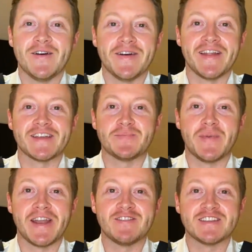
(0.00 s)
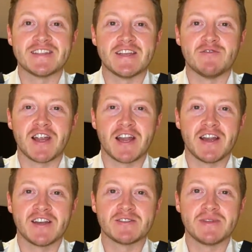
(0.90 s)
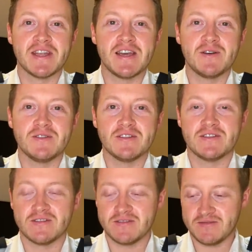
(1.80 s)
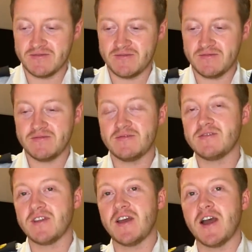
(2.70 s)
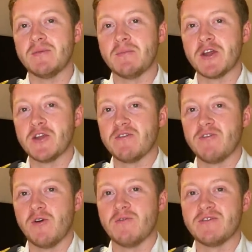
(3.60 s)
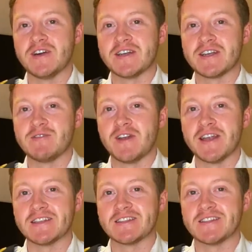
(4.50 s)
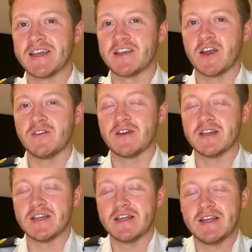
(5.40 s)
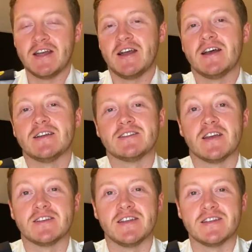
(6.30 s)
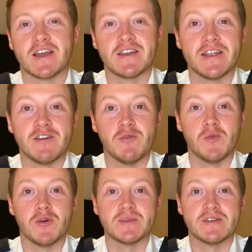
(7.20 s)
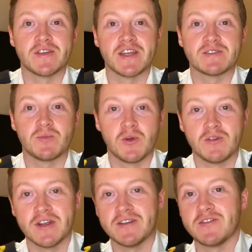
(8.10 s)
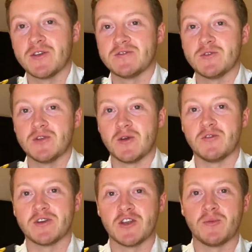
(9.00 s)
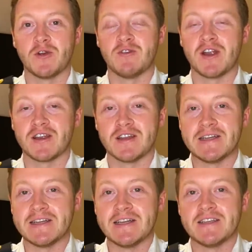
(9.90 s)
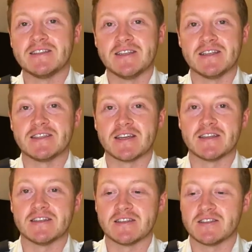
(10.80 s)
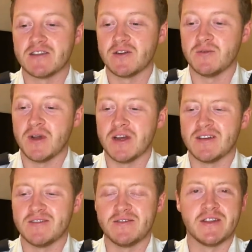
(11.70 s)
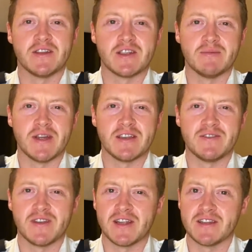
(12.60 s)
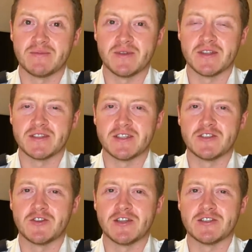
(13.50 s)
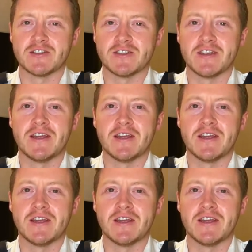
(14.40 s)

Well, that's better, isn't it? Recognize me now? I'm in my uniform, finally ready to take over as senior second here on board Pacific Explorer. For those of you who don't already know my rank, senior second, so 5th in command if you like, but it's a strange